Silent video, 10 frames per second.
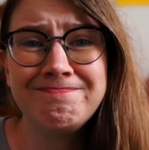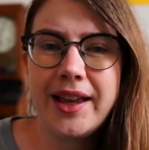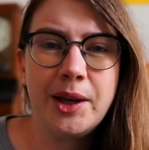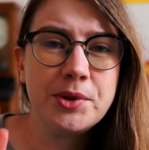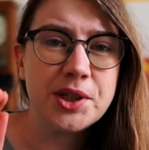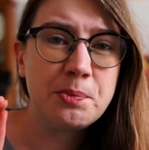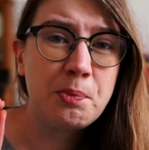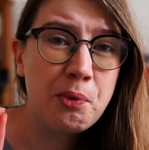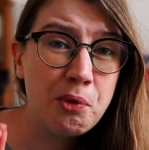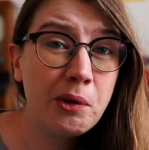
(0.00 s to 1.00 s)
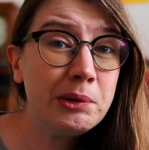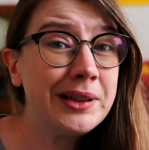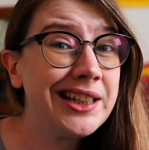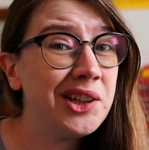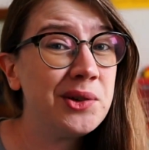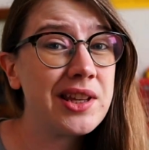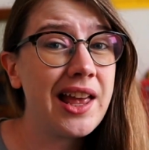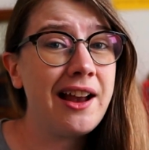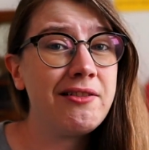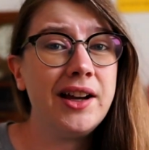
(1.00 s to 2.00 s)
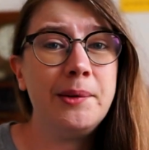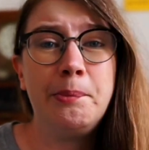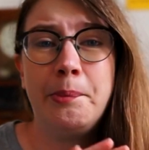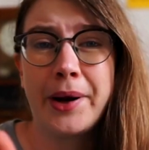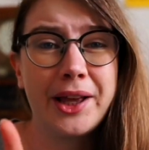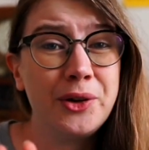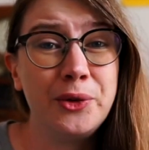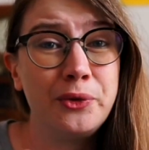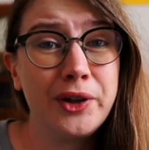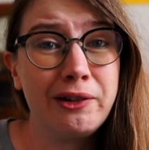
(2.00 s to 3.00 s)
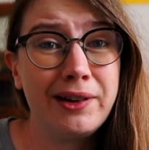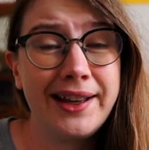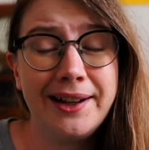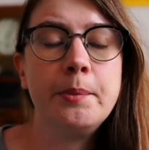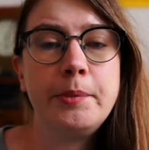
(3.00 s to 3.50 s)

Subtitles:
It was probably user error, but I couldn't figure it out.